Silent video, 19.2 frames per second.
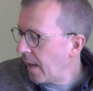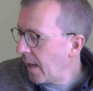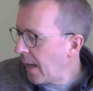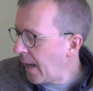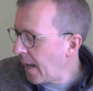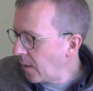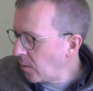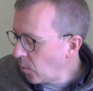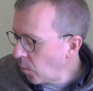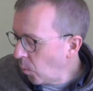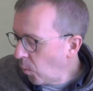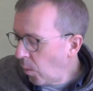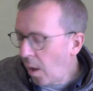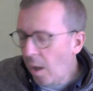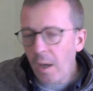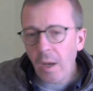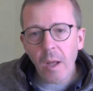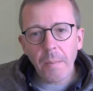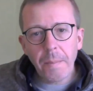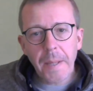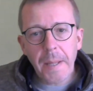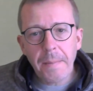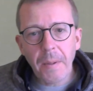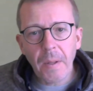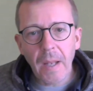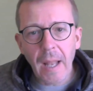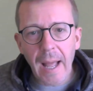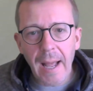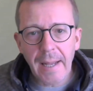And what a lot of
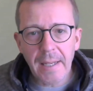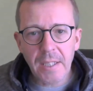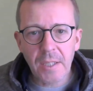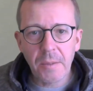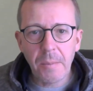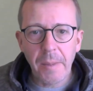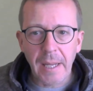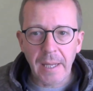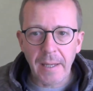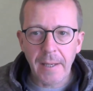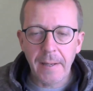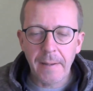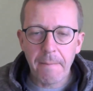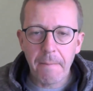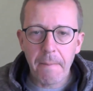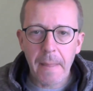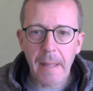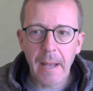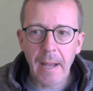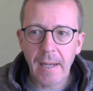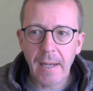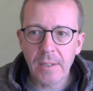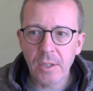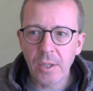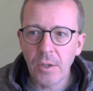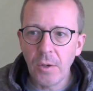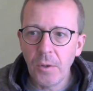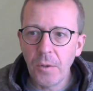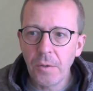people ask me as
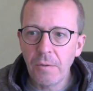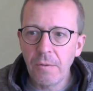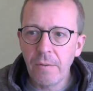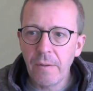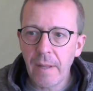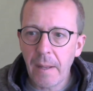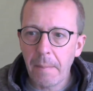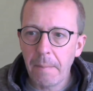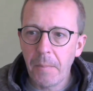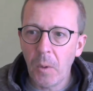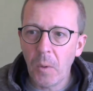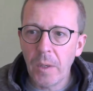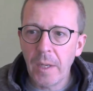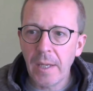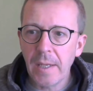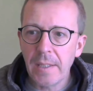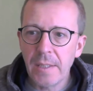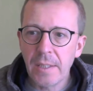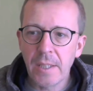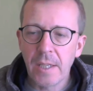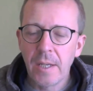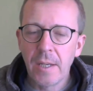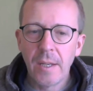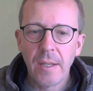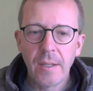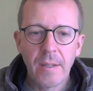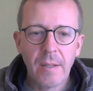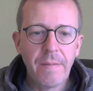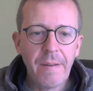the author of that book is
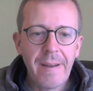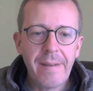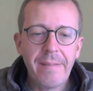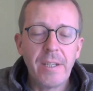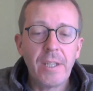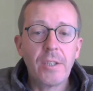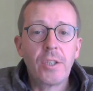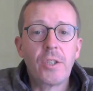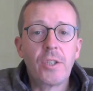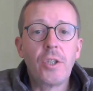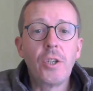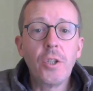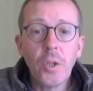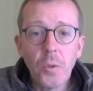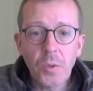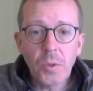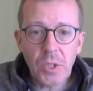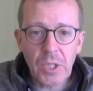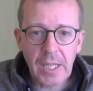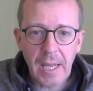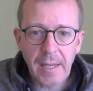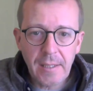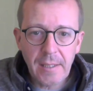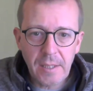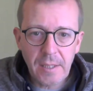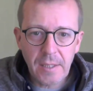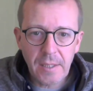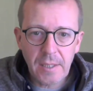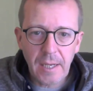the various use
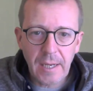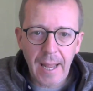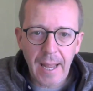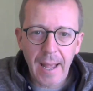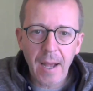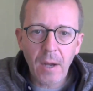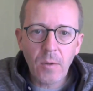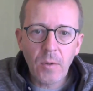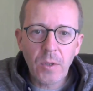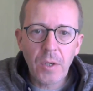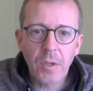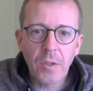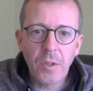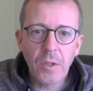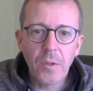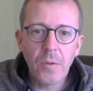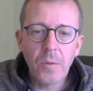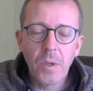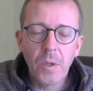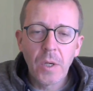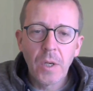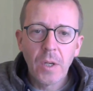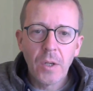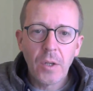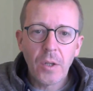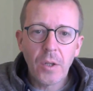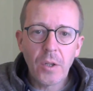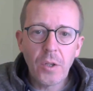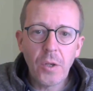cases, like how can you
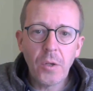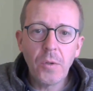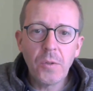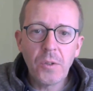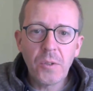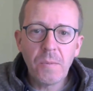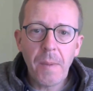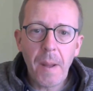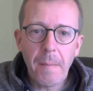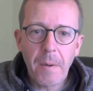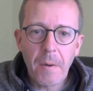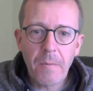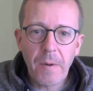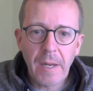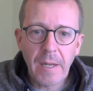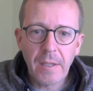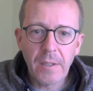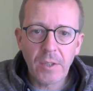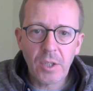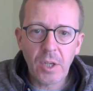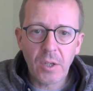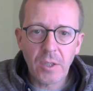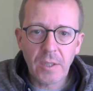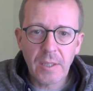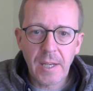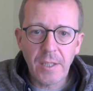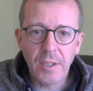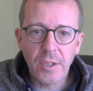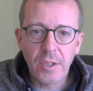use memory
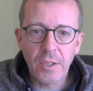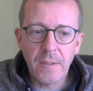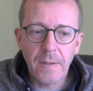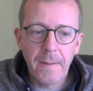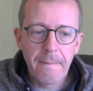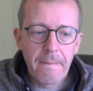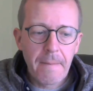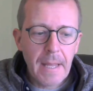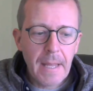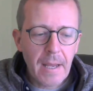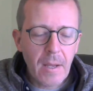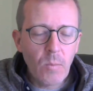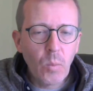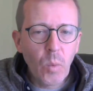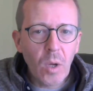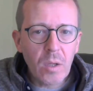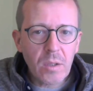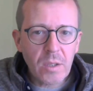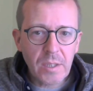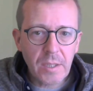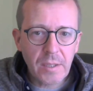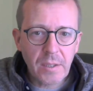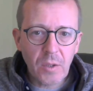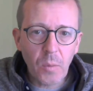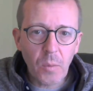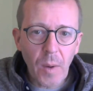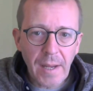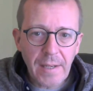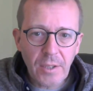reconsolidation? In what
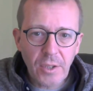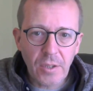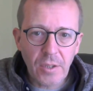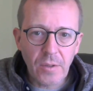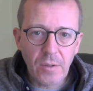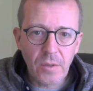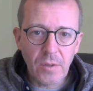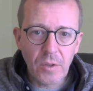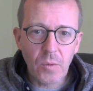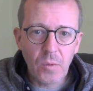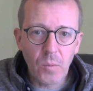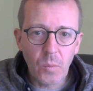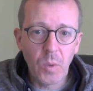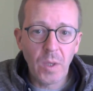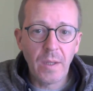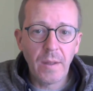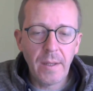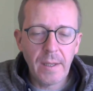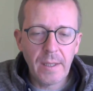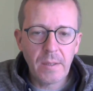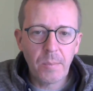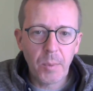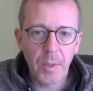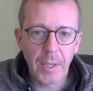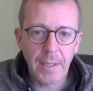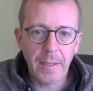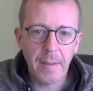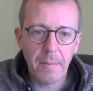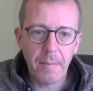situations will this
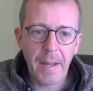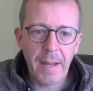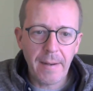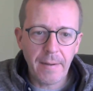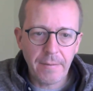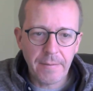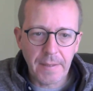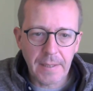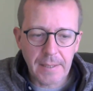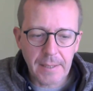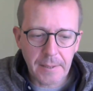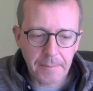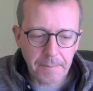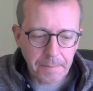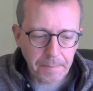bring a benefit?